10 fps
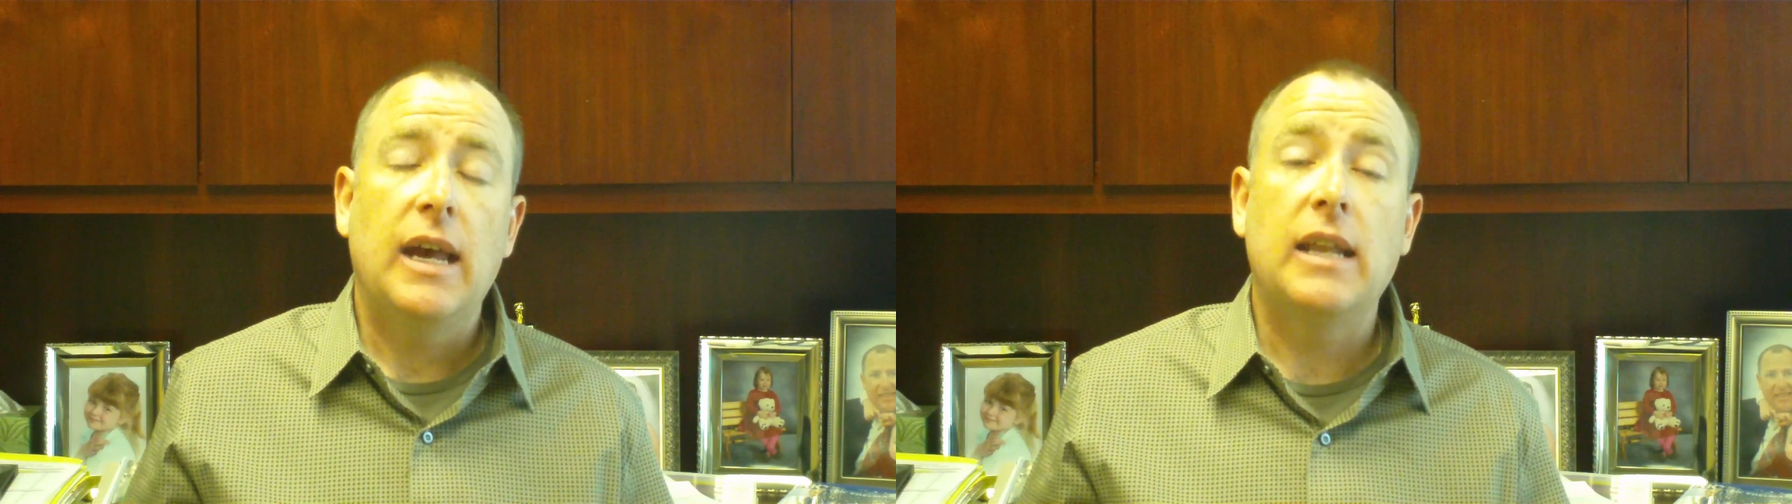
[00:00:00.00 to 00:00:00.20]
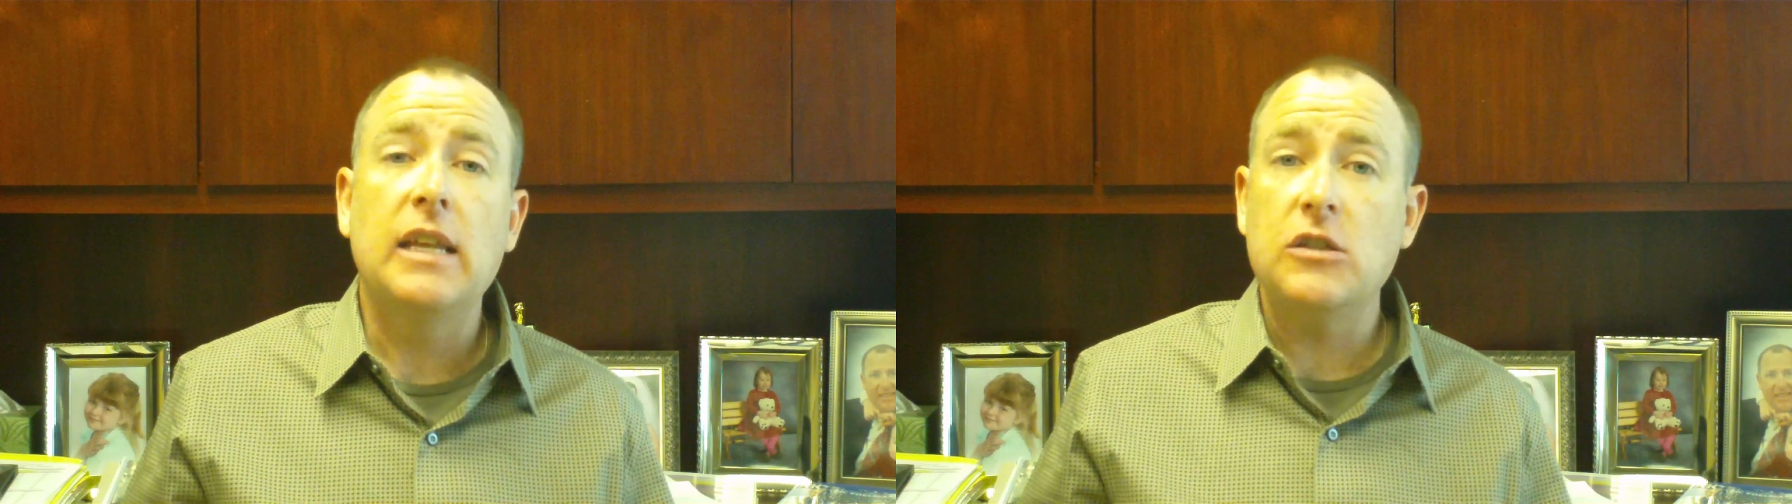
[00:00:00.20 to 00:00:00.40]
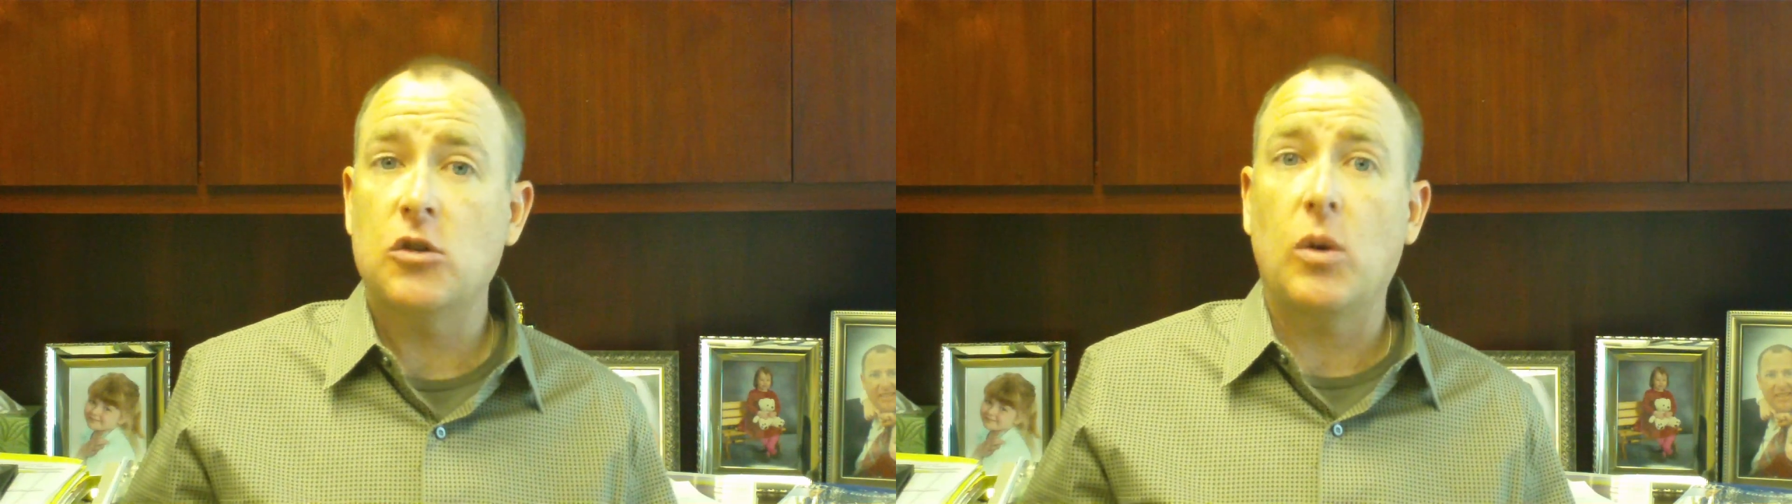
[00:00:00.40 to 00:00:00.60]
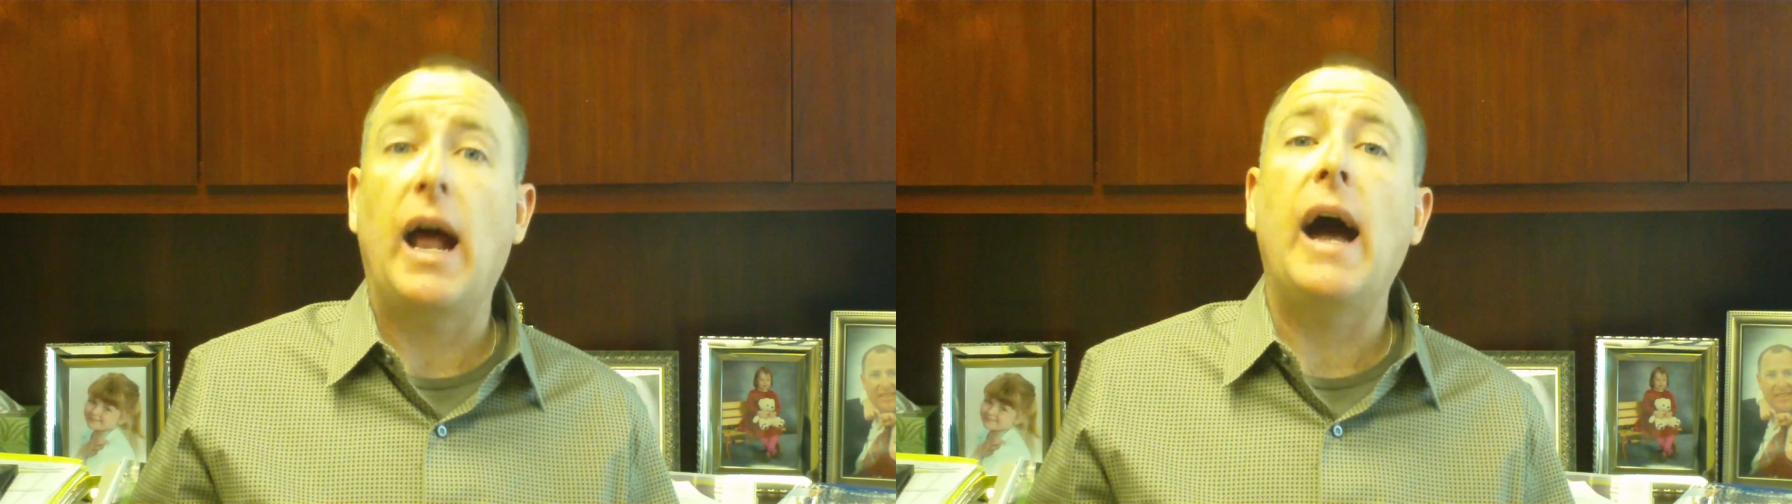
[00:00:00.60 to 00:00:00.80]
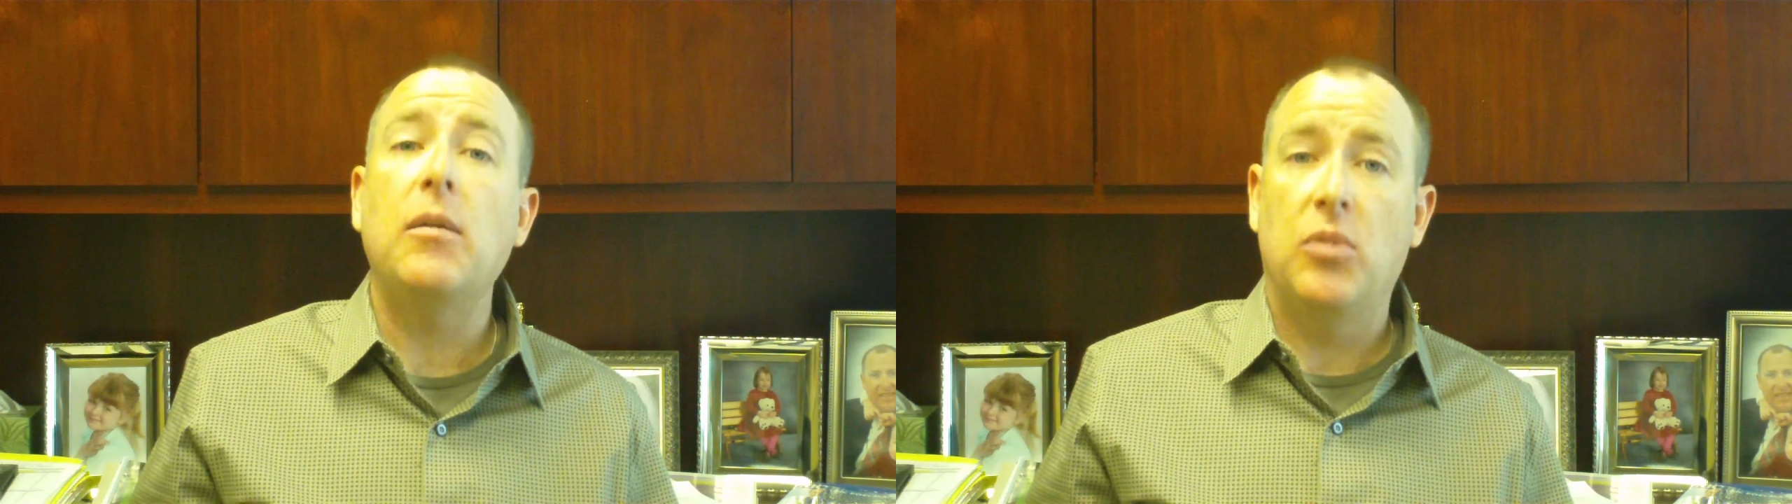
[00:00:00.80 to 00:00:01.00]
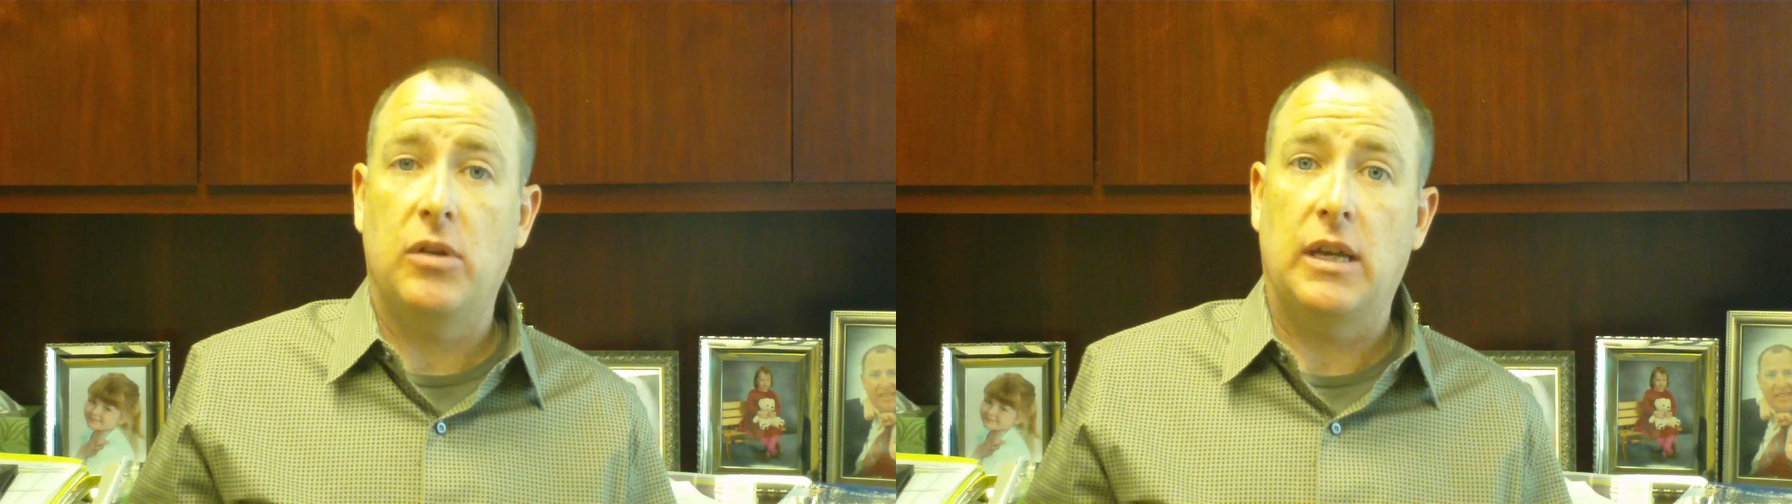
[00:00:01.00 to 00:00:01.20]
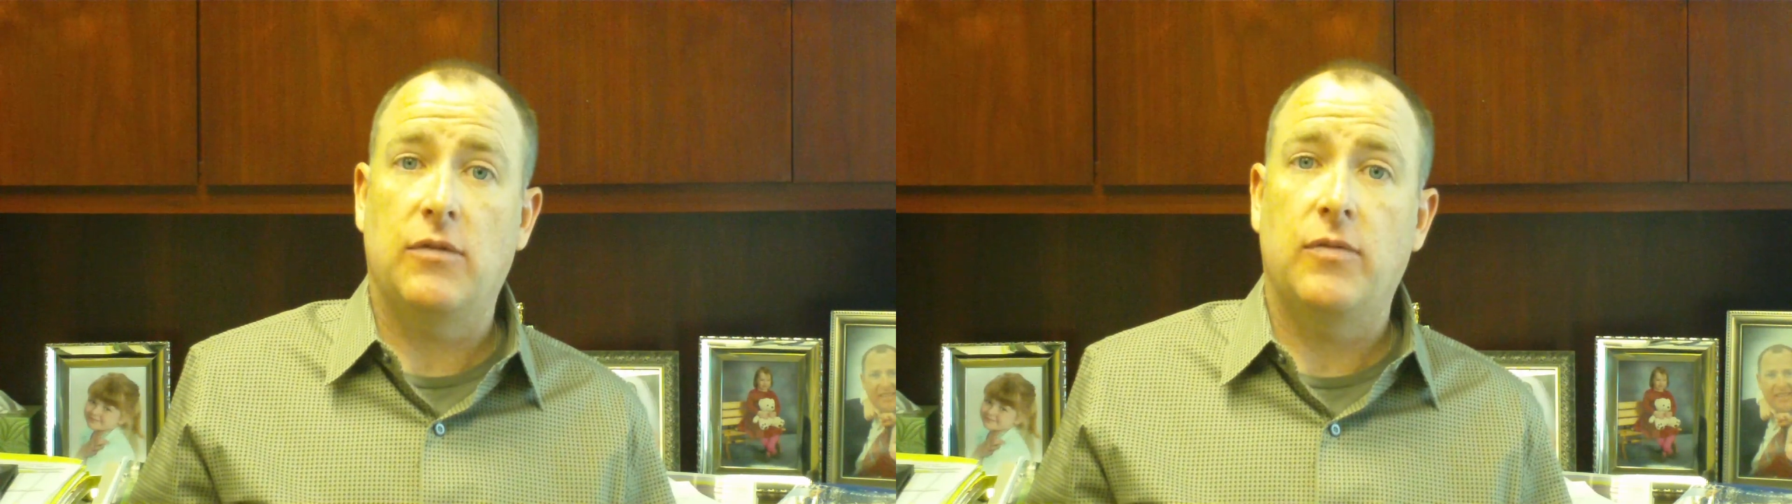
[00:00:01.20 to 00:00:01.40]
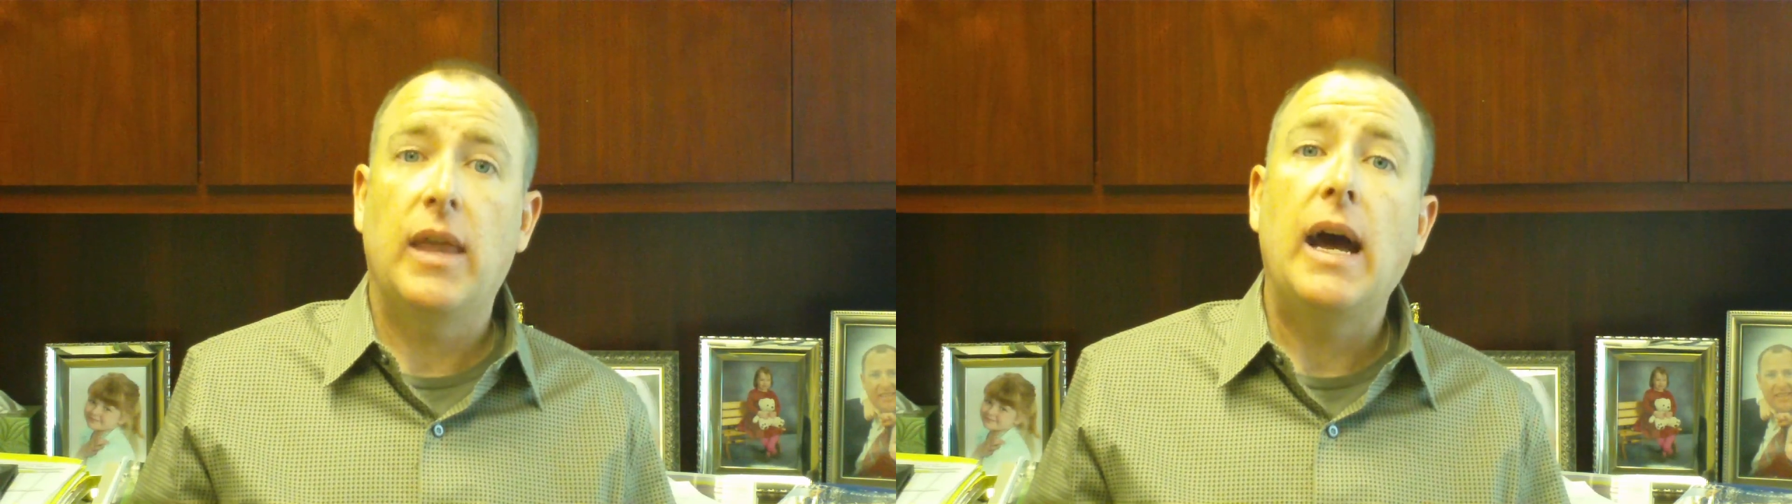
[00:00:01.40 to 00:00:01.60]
And this is what I believe.